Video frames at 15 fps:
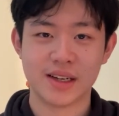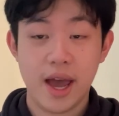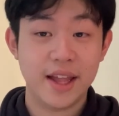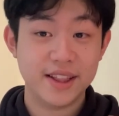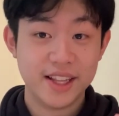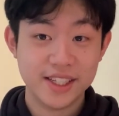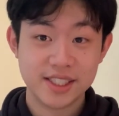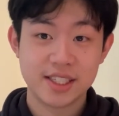
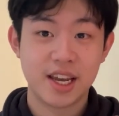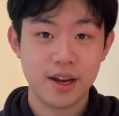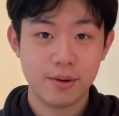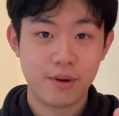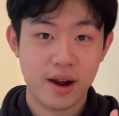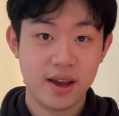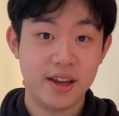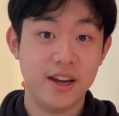And this kit
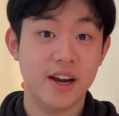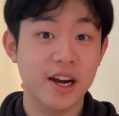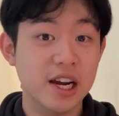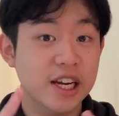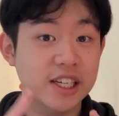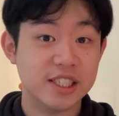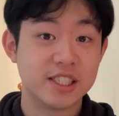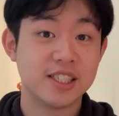right here
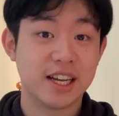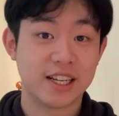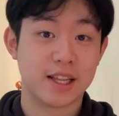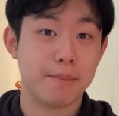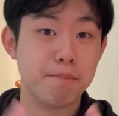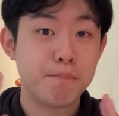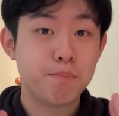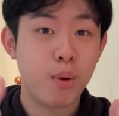is like
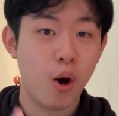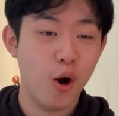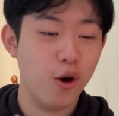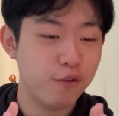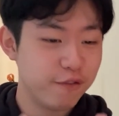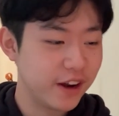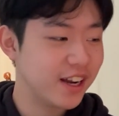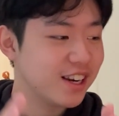the
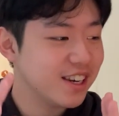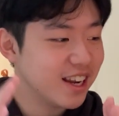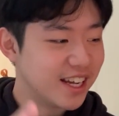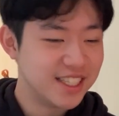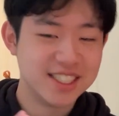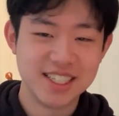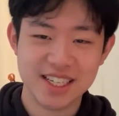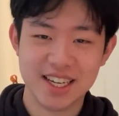perfect
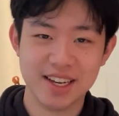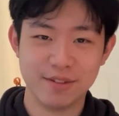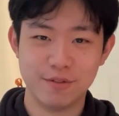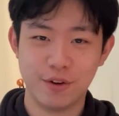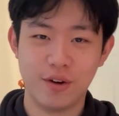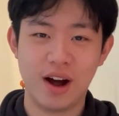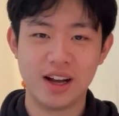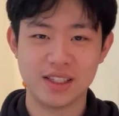lazy kit
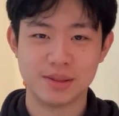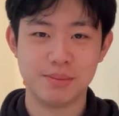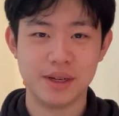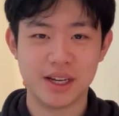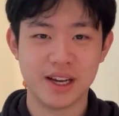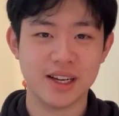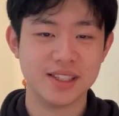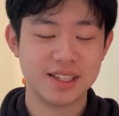for us
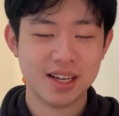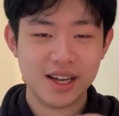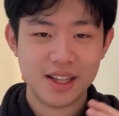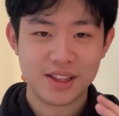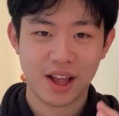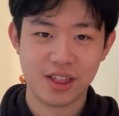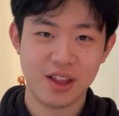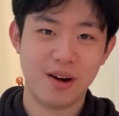because
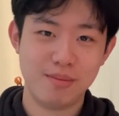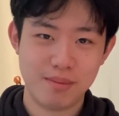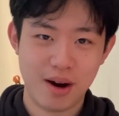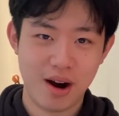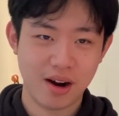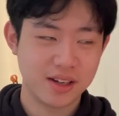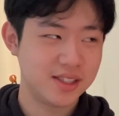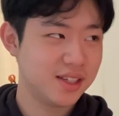the nub
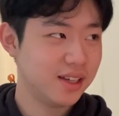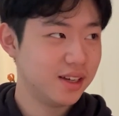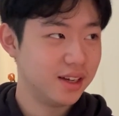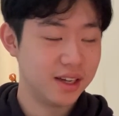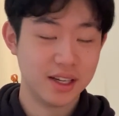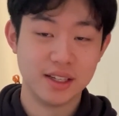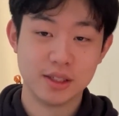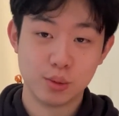marks
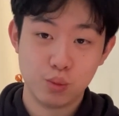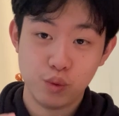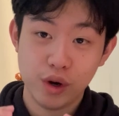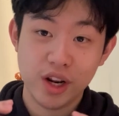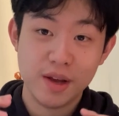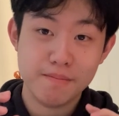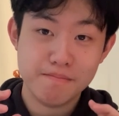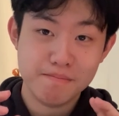is
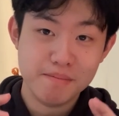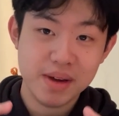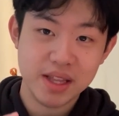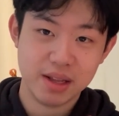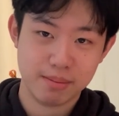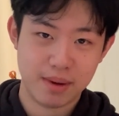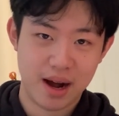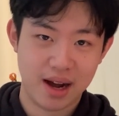really
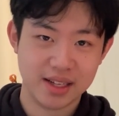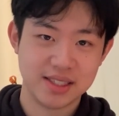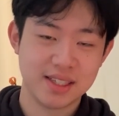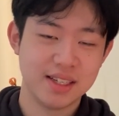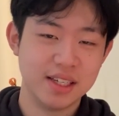minimized.